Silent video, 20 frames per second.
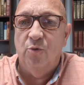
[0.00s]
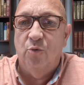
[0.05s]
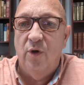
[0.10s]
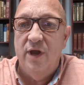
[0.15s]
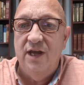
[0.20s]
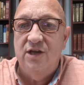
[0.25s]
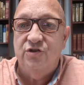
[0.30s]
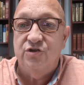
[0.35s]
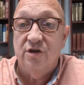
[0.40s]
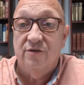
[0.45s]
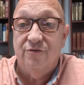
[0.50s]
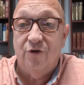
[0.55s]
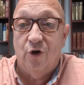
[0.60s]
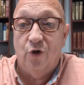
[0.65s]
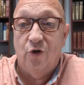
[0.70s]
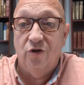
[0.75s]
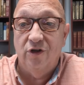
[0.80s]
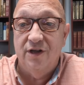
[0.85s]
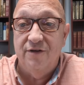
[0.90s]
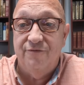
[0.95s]
of weeks of
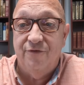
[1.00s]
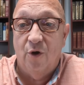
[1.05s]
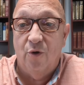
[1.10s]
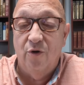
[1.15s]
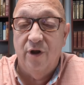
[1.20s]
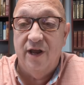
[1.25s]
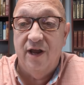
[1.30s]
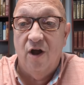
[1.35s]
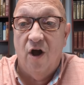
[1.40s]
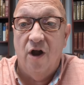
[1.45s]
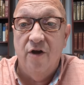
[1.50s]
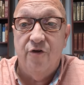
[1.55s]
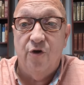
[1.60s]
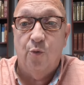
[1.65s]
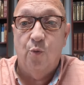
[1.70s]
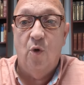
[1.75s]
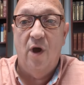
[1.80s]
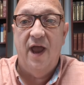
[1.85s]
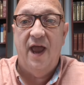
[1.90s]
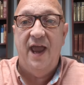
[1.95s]
early voting
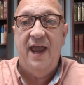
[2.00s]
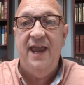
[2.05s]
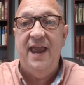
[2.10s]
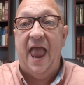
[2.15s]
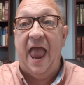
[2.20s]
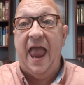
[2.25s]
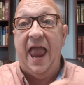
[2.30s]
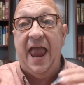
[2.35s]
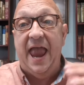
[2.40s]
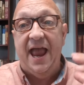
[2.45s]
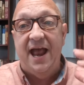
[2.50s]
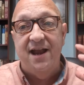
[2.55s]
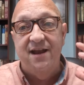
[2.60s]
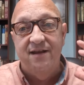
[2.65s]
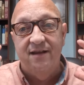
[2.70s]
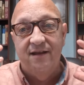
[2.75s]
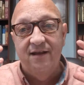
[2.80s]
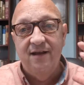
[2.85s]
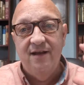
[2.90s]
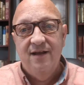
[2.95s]
underway,
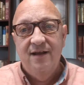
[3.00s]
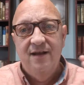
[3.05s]
and